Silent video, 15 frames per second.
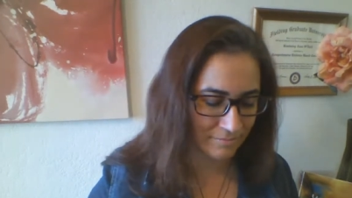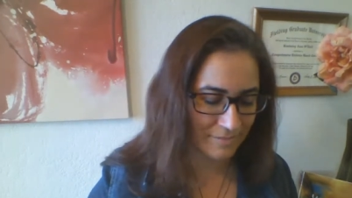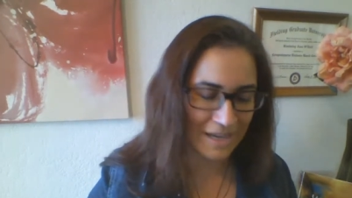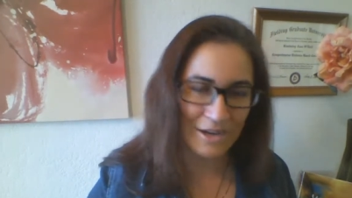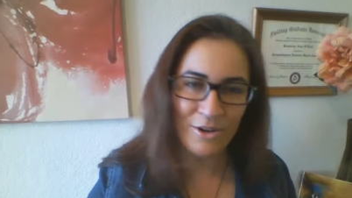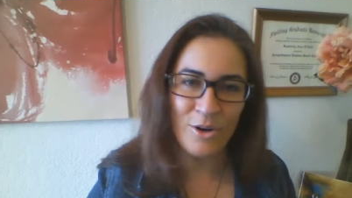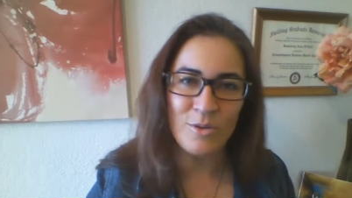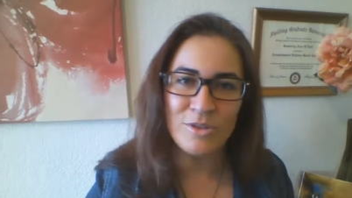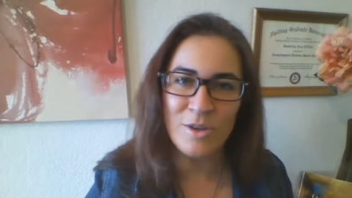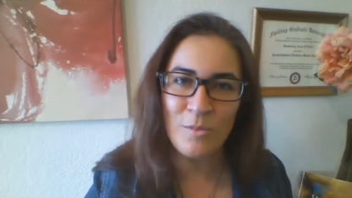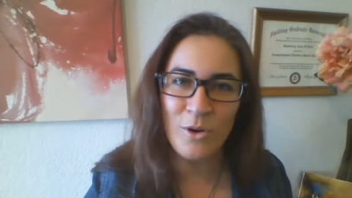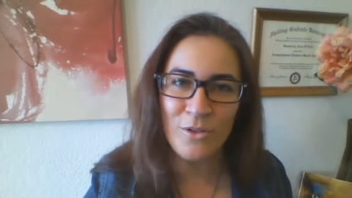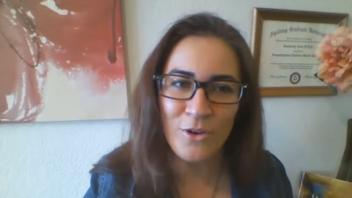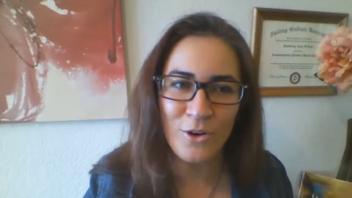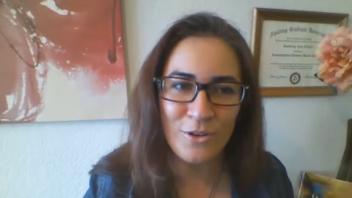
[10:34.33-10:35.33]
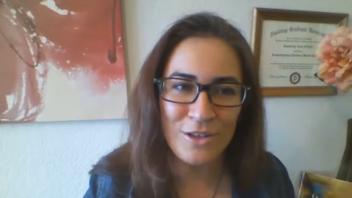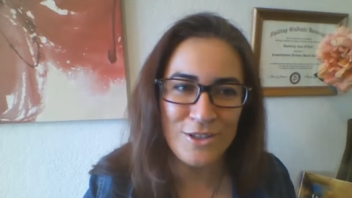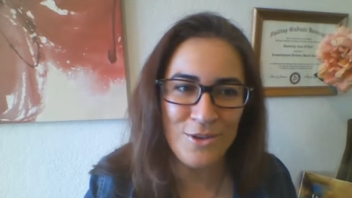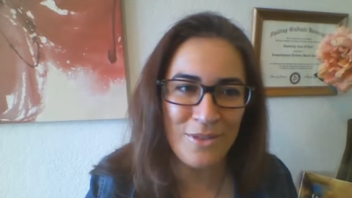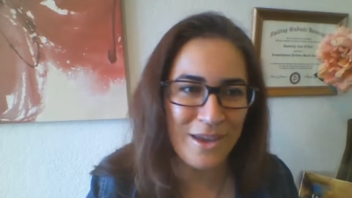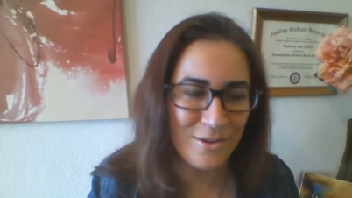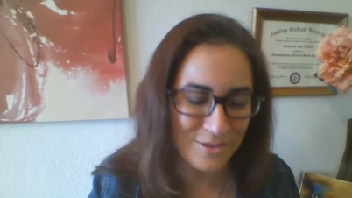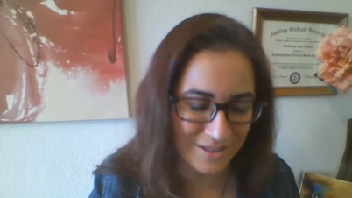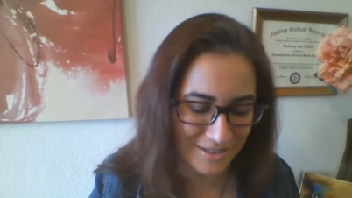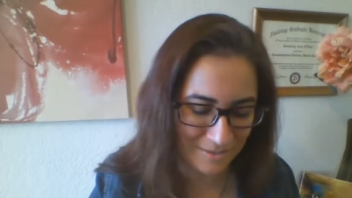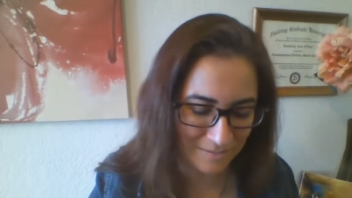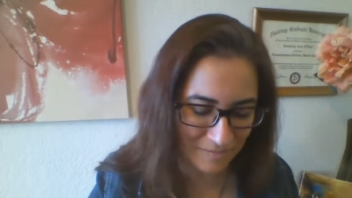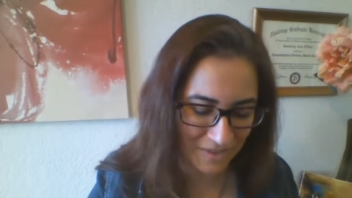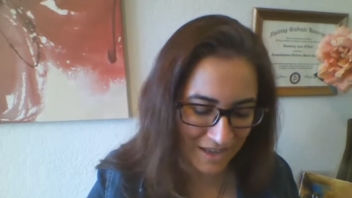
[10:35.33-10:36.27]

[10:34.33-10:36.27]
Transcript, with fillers: I don't know, somewhere in the early two thousands.